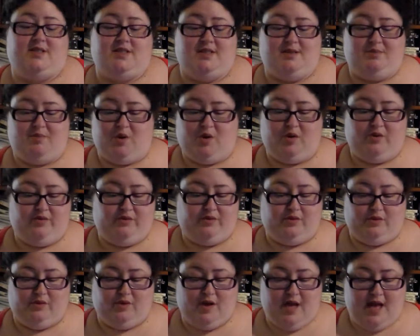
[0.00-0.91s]
was just
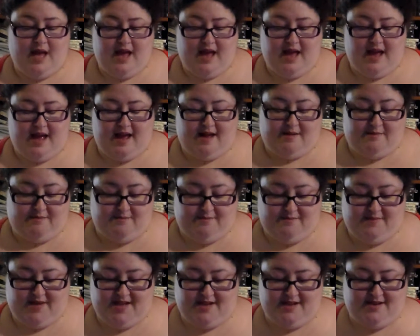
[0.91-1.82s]
beautiful.
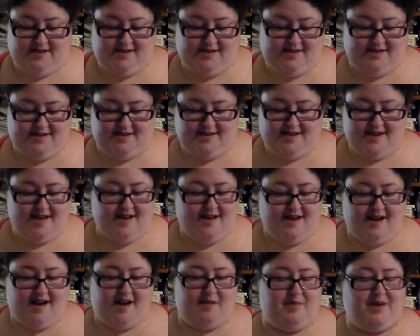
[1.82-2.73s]

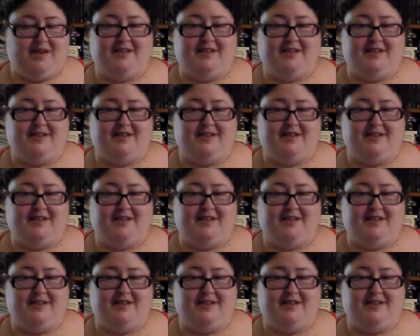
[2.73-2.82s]
I